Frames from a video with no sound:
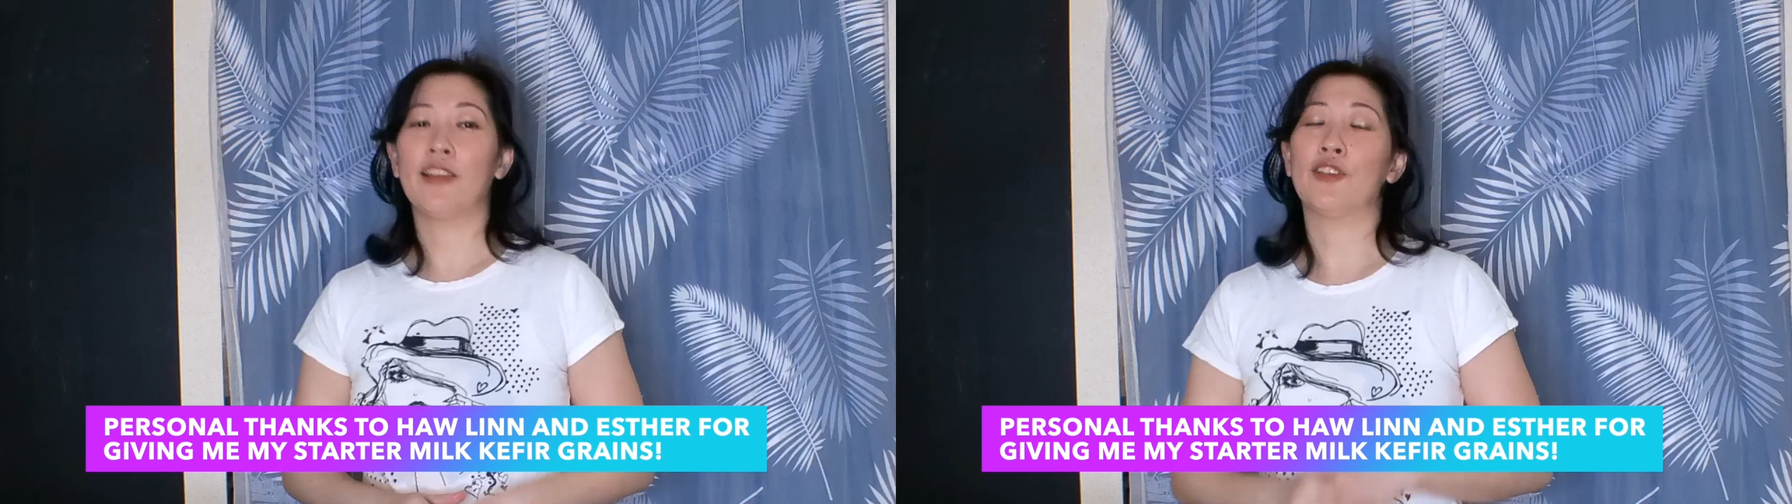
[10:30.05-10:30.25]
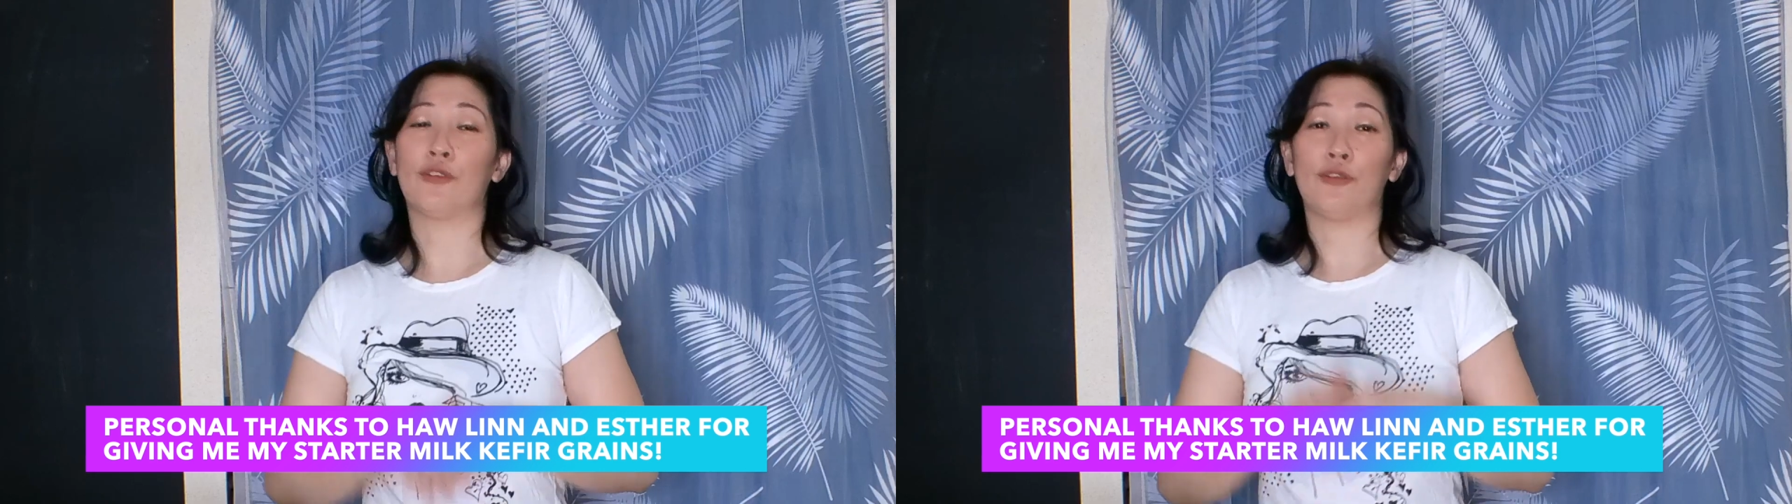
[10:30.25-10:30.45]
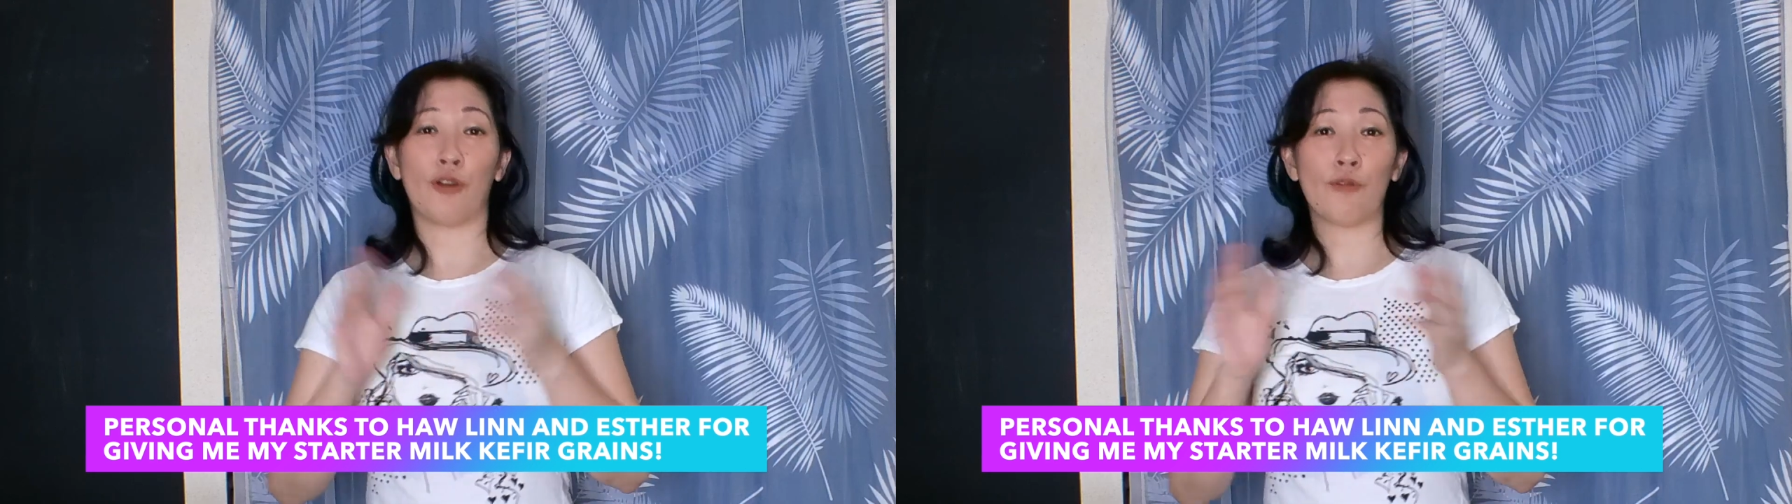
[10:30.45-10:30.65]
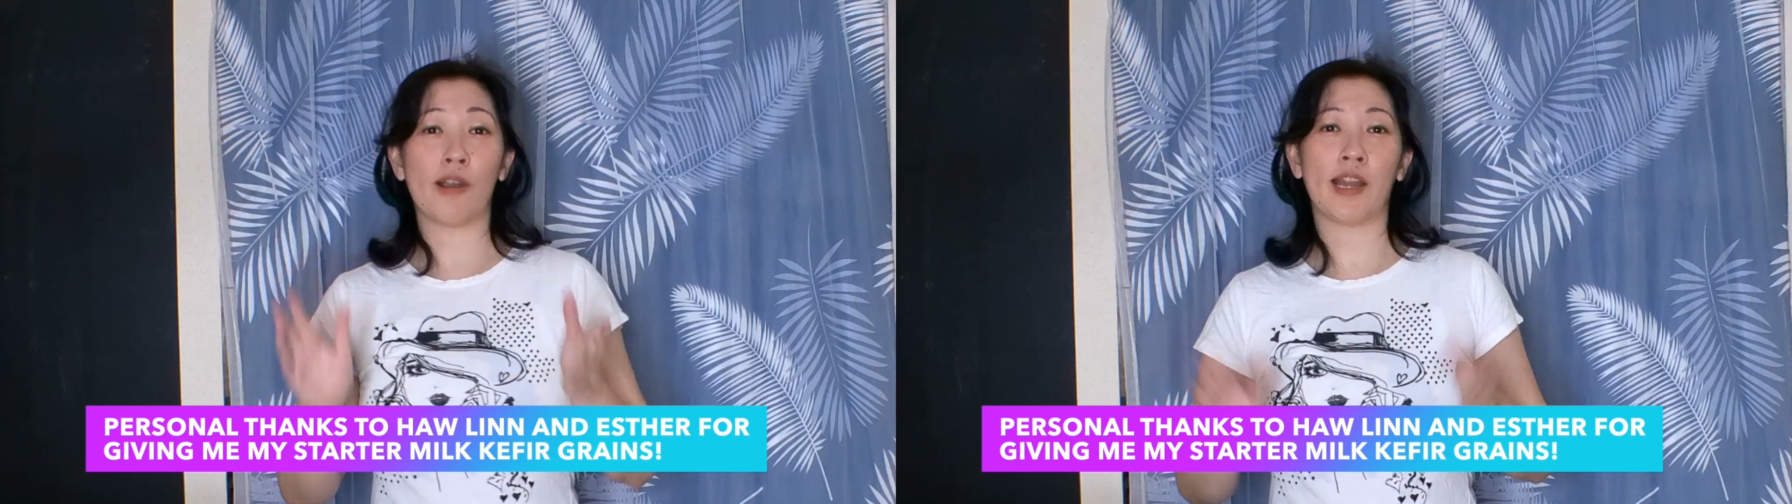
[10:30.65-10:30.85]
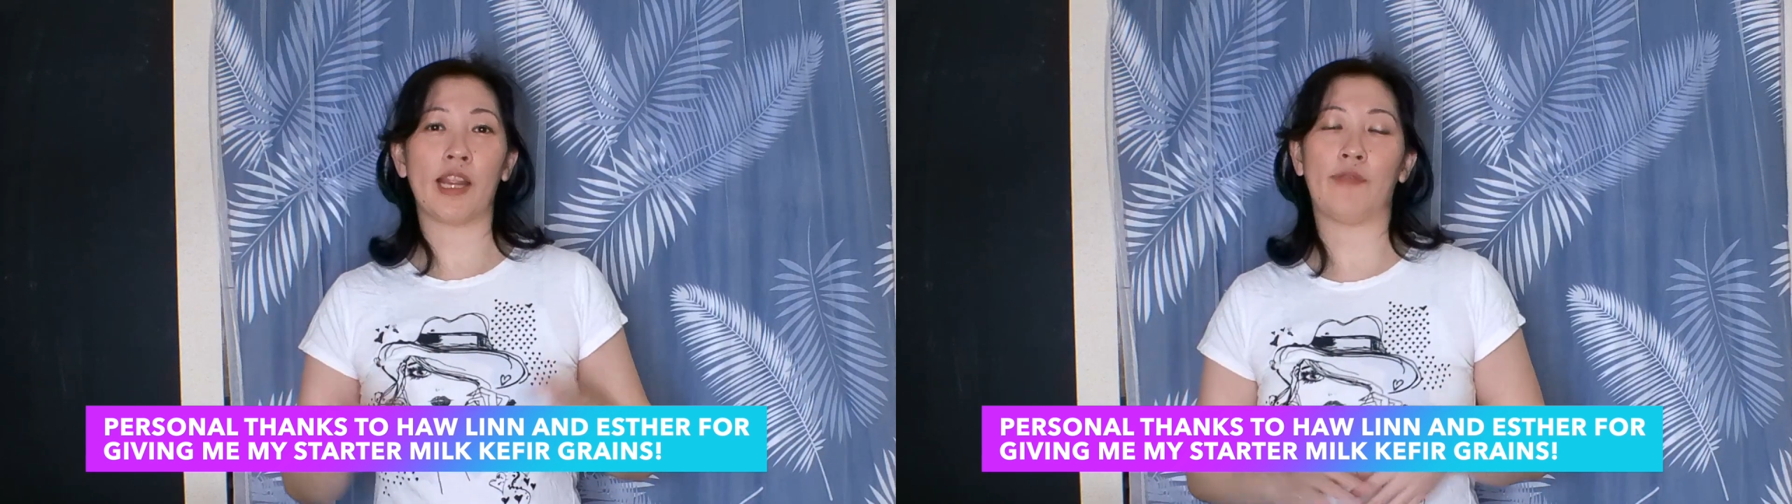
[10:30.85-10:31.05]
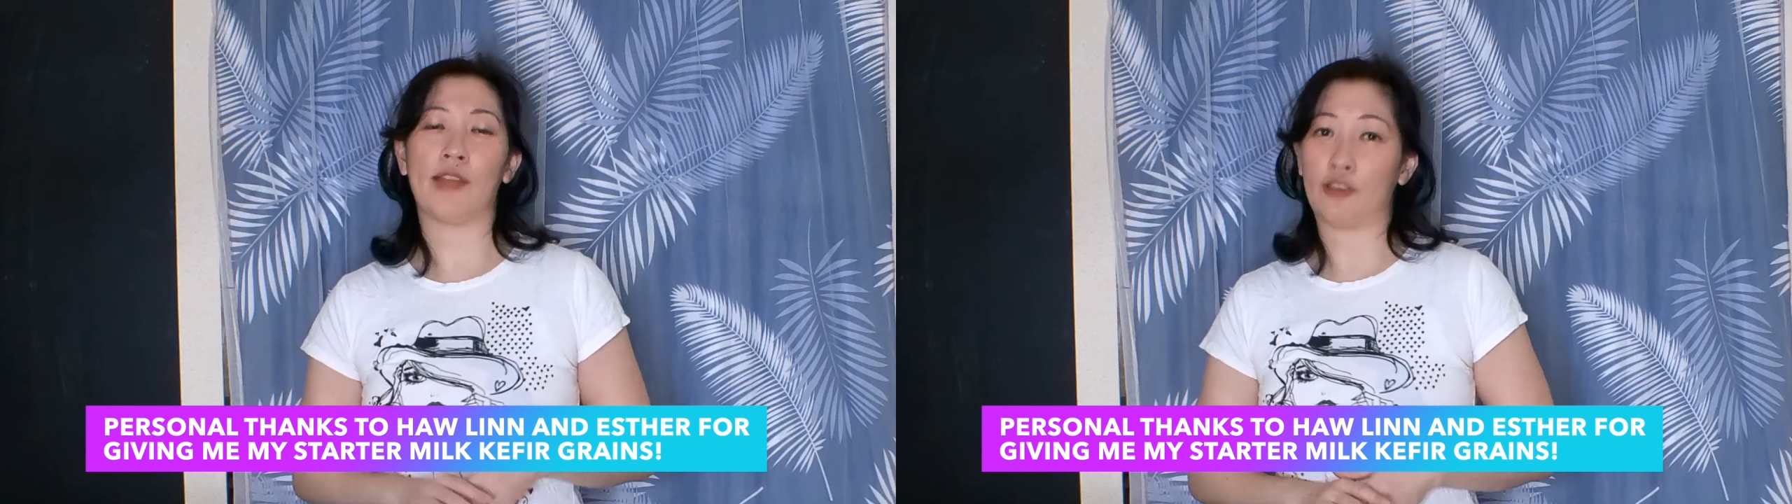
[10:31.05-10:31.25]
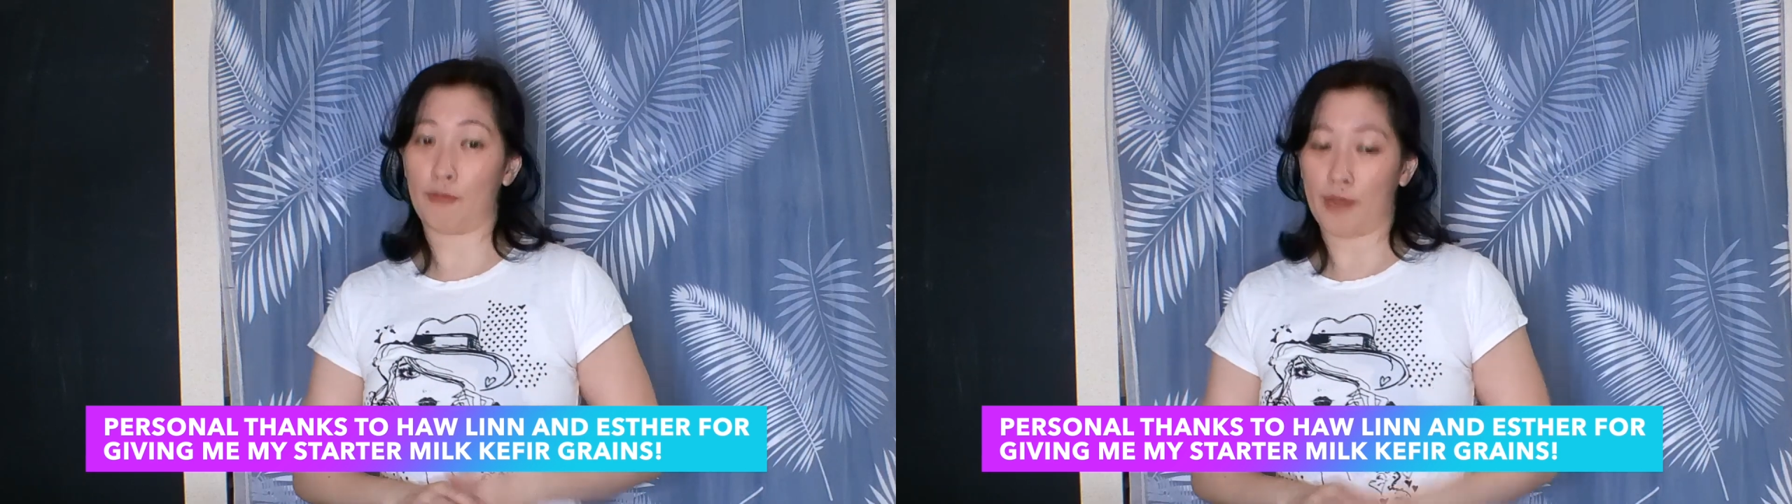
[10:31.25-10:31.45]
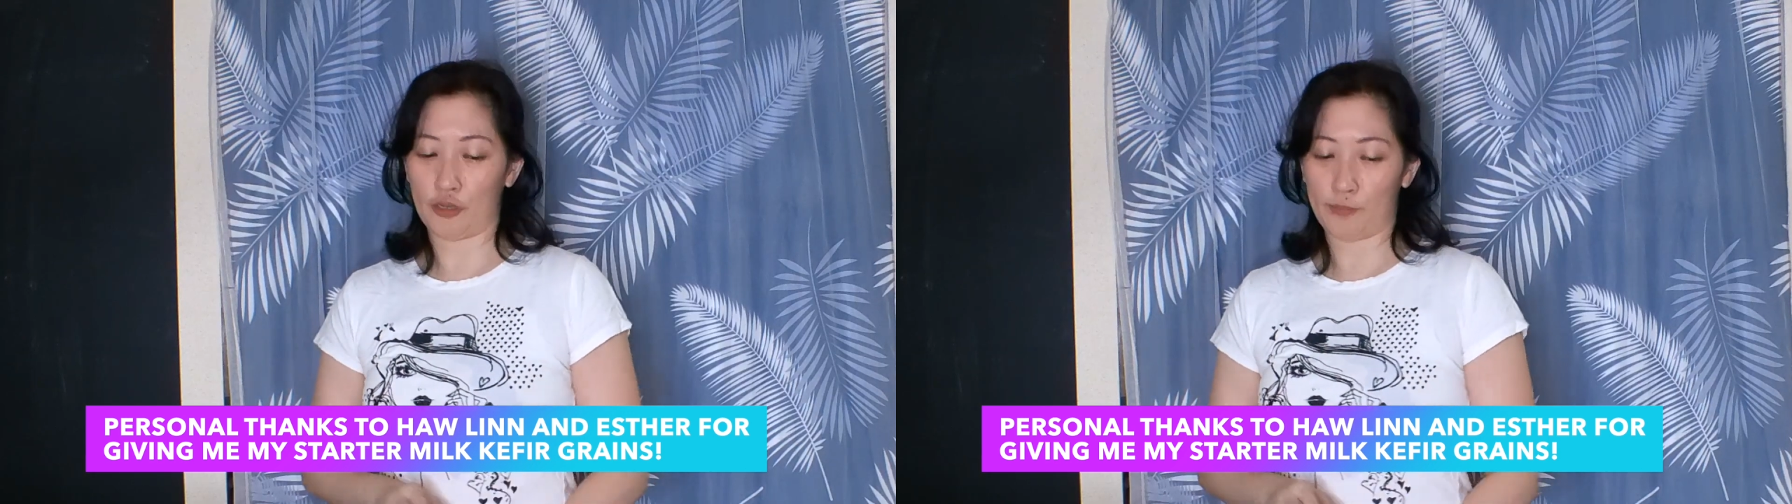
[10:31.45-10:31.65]
So don't worry if there's not
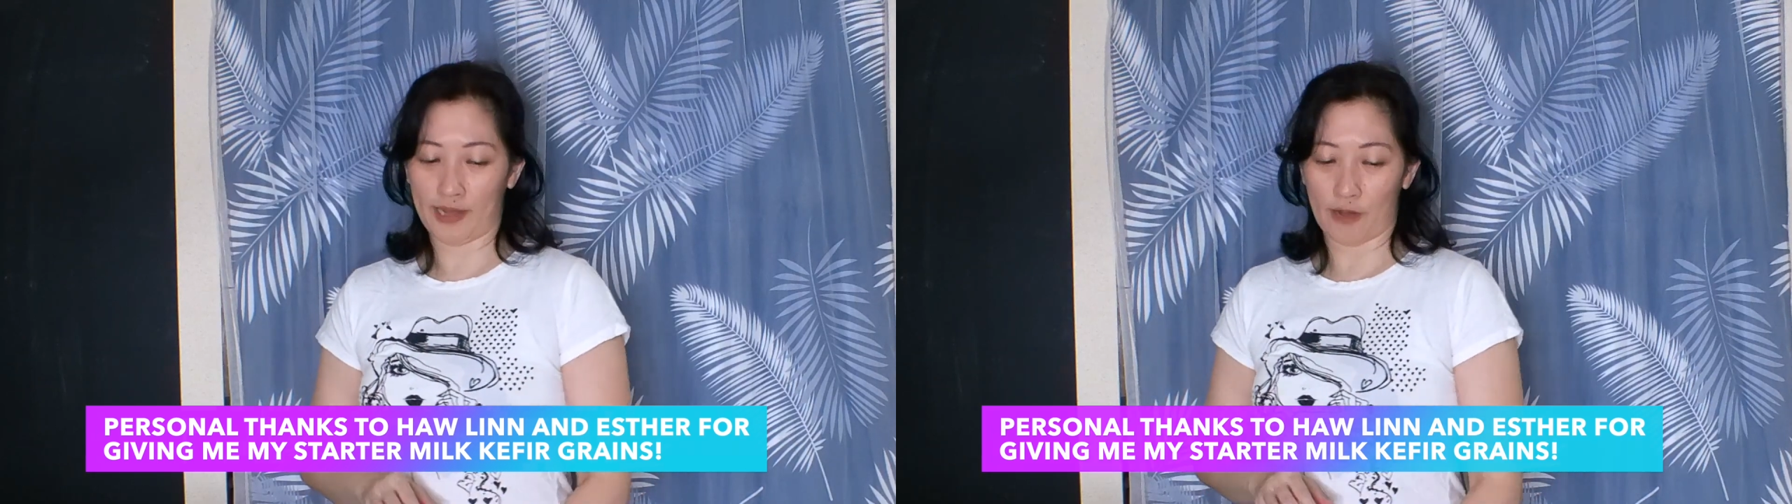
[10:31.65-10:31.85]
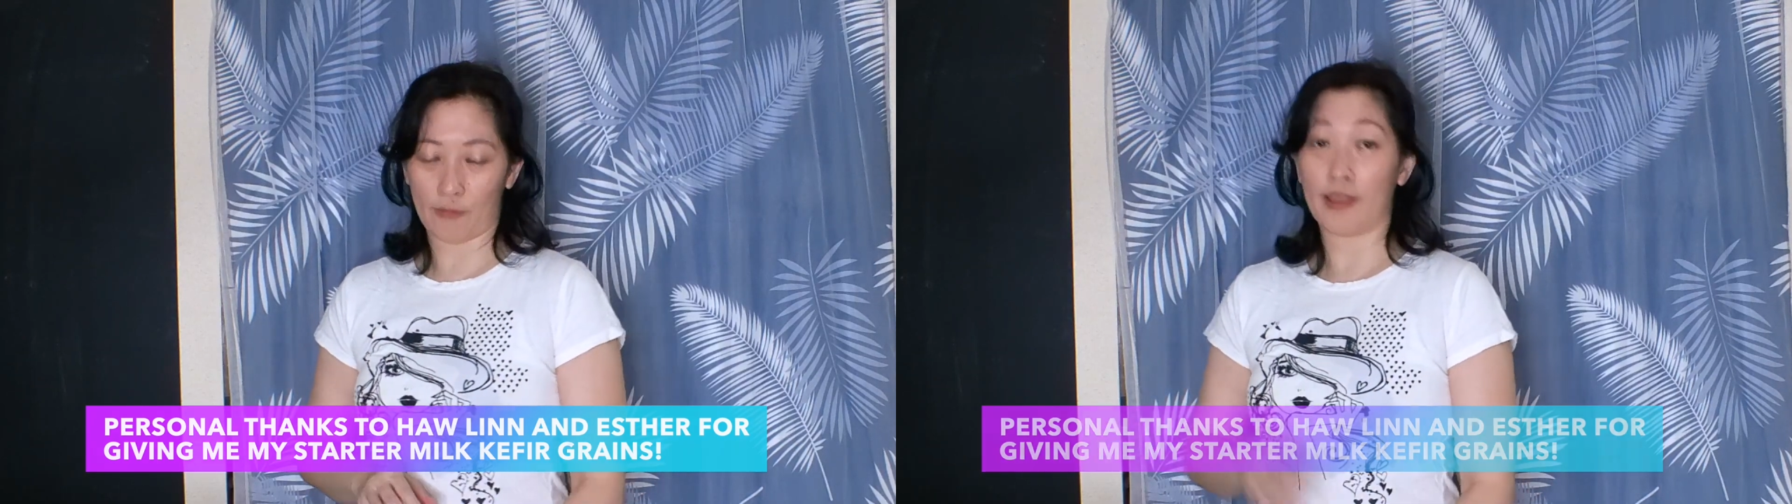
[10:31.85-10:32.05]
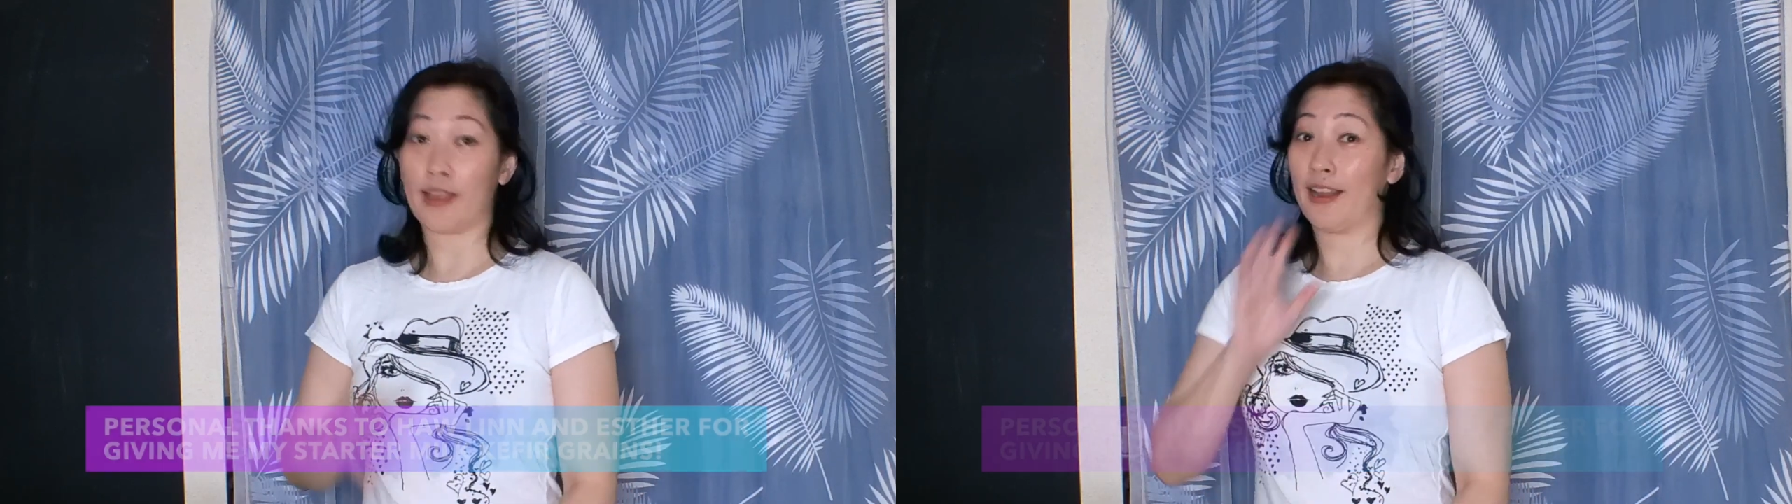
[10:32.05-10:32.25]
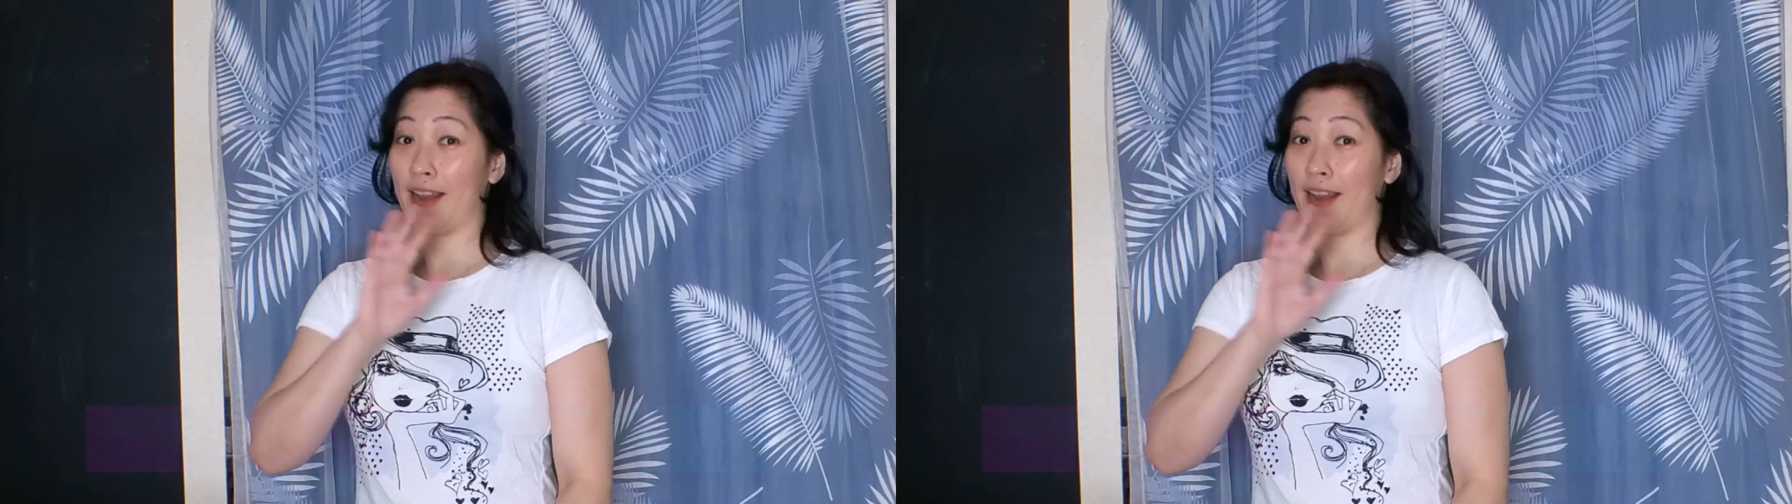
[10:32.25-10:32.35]
much to begin with.